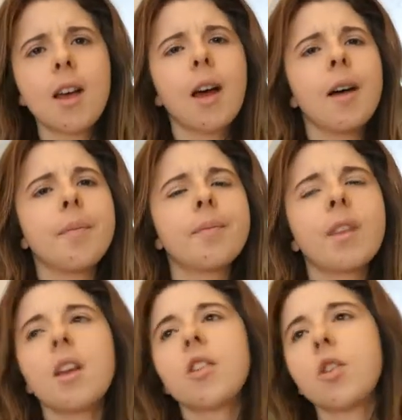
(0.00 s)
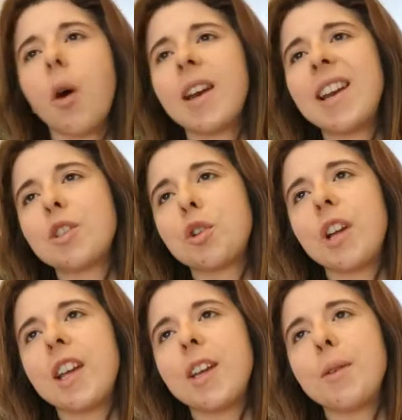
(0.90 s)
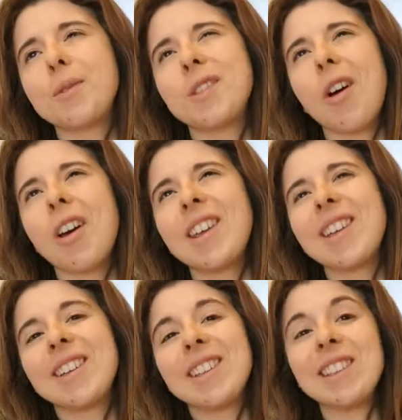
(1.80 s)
So I literally was like,